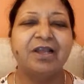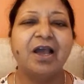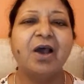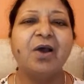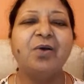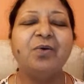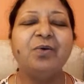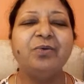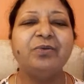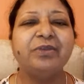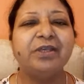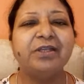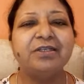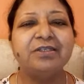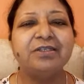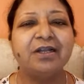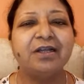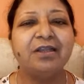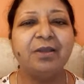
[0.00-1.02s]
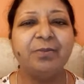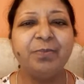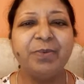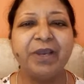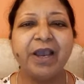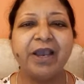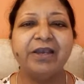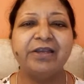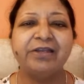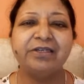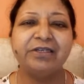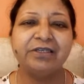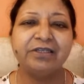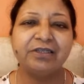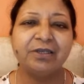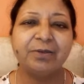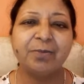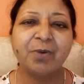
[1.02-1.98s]
Now, there is another PID
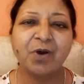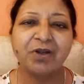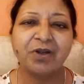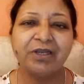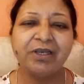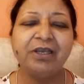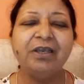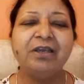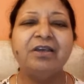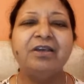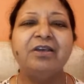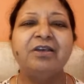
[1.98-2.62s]
in the body,